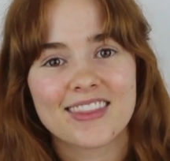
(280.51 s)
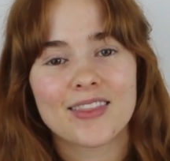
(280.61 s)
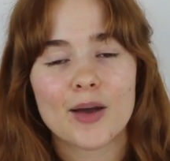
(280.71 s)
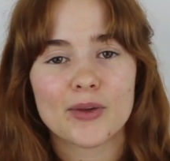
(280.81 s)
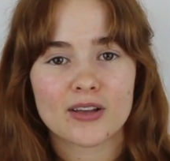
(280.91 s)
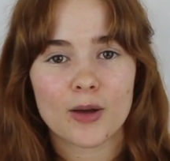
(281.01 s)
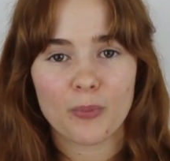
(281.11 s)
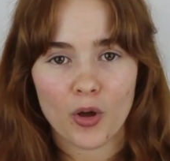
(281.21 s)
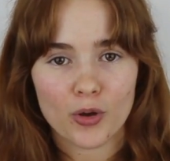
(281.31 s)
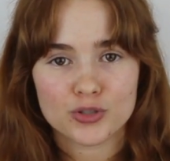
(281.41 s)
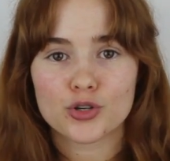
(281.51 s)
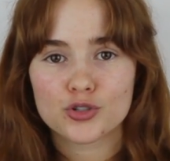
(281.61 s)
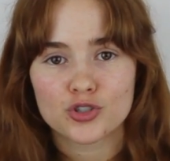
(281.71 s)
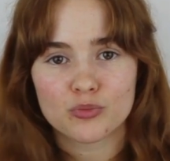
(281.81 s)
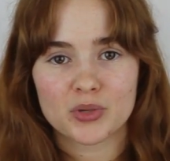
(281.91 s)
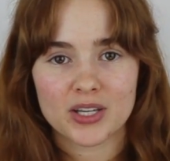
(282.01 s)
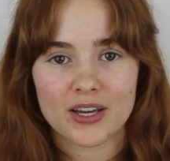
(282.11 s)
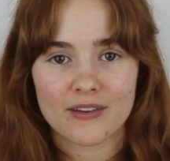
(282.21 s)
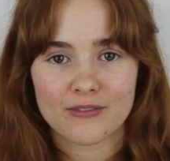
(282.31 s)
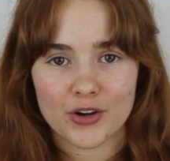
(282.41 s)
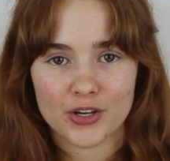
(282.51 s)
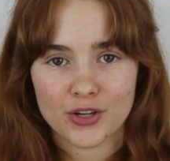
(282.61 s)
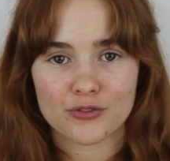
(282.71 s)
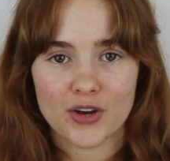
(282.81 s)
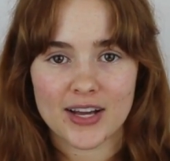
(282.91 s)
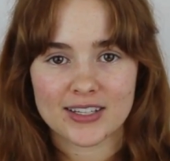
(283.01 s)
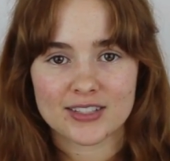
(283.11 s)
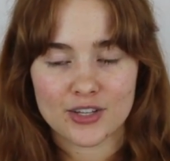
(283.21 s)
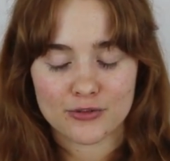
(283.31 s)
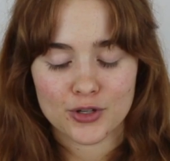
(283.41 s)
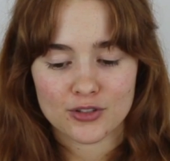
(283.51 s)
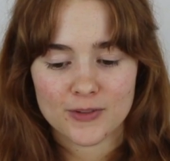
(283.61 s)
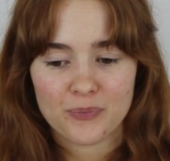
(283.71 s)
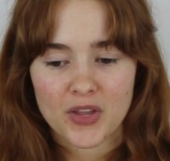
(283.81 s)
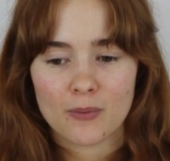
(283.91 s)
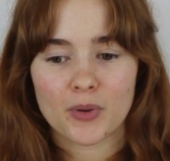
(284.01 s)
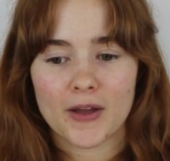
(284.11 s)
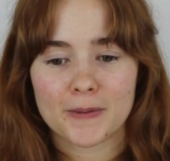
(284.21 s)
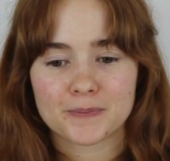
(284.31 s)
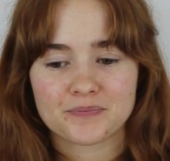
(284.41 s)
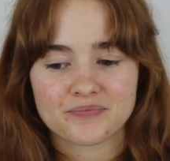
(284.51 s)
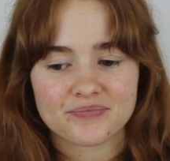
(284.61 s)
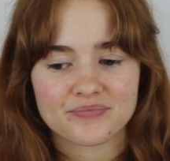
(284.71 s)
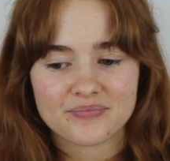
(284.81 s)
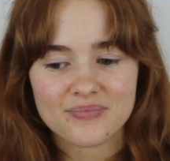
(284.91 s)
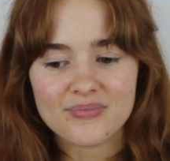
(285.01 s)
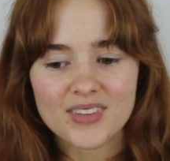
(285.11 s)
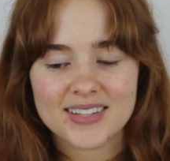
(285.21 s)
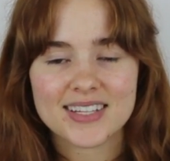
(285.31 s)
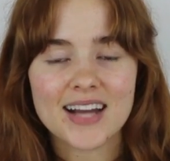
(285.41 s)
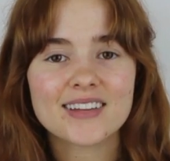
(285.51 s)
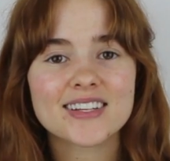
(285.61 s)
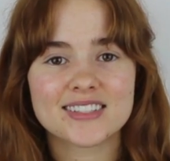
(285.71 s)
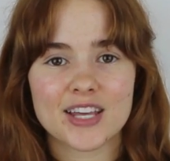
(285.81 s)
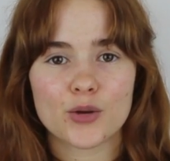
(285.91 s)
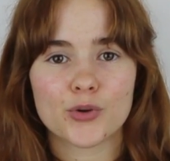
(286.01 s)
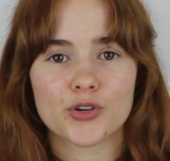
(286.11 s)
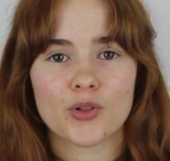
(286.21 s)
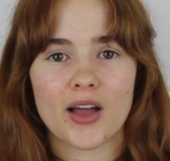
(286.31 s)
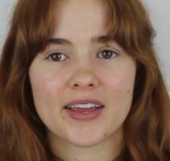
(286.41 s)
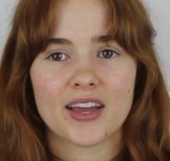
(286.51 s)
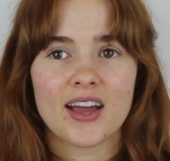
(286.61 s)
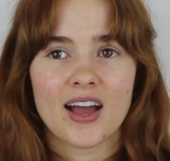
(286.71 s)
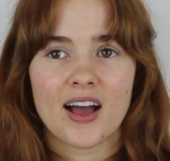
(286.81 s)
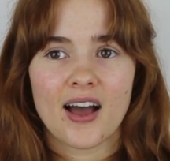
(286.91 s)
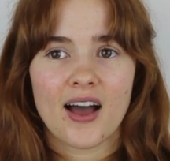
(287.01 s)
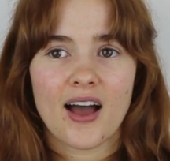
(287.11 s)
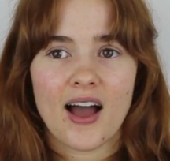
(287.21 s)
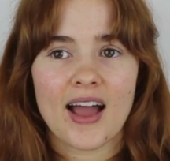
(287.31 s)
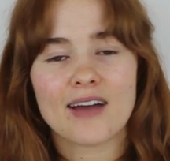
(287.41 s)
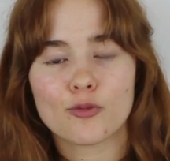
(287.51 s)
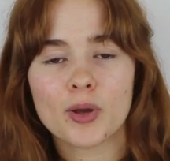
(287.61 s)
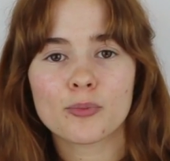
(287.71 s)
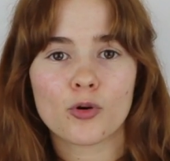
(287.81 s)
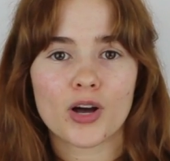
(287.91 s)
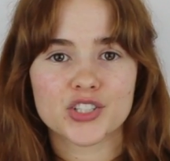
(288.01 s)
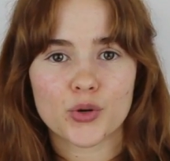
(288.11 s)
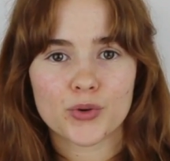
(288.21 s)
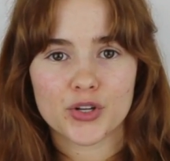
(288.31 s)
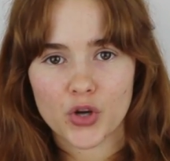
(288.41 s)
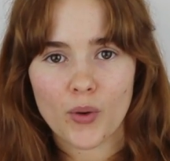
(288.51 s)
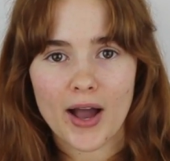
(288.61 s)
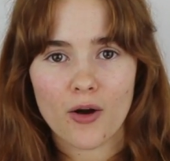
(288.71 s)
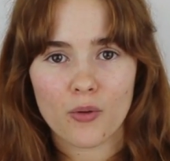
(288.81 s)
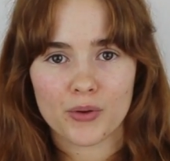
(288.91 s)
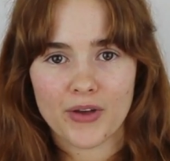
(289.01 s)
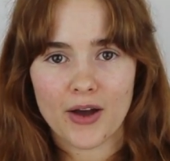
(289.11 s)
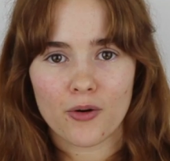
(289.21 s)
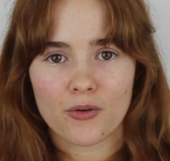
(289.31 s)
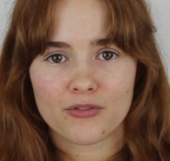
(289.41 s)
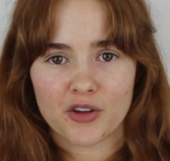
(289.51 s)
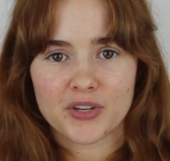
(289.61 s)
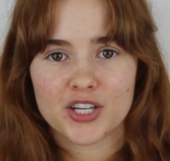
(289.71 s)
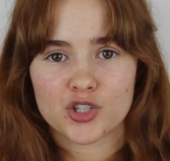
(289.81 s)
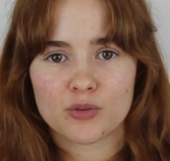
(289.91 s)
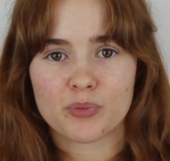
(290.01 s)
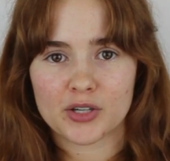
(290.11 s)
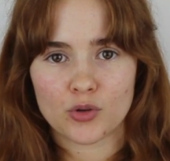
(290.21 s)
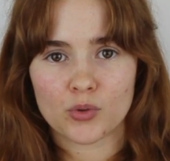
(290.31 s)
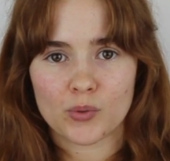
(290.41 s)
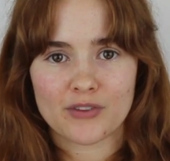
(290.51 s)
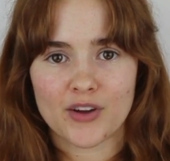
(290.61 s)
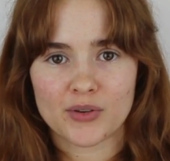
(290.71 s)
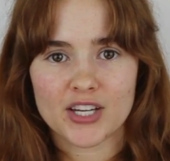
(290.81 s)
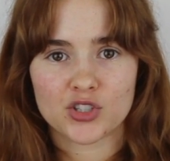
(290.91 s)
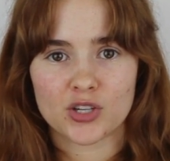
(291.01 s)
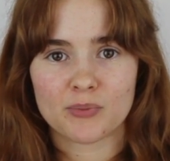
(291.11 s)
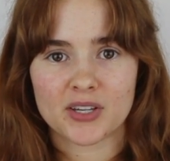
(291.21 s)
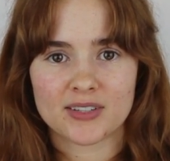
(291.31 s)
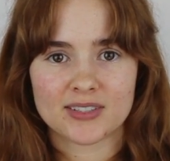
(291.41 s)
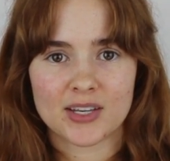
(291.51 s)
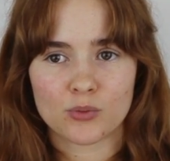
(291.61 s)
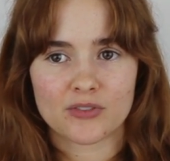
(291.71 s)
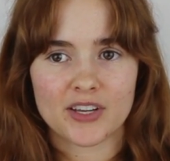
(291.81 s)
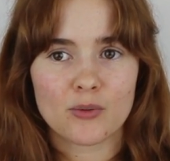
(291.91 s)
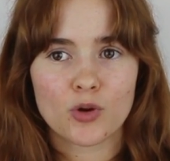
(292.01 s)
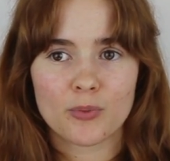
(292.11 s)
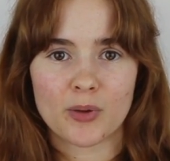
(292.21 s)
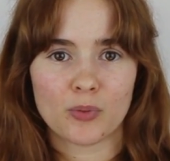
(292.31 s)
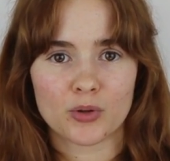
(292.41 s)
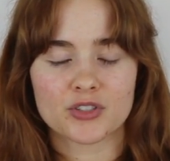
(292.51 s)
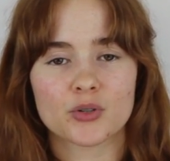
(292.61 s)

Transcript: That makeup also should be very good for acne sufferers. But it's kind of this thing where you're like, I have a pimple, I don't want to go out without foundation, but I don't want to wear foundation because then what if I get more pimples?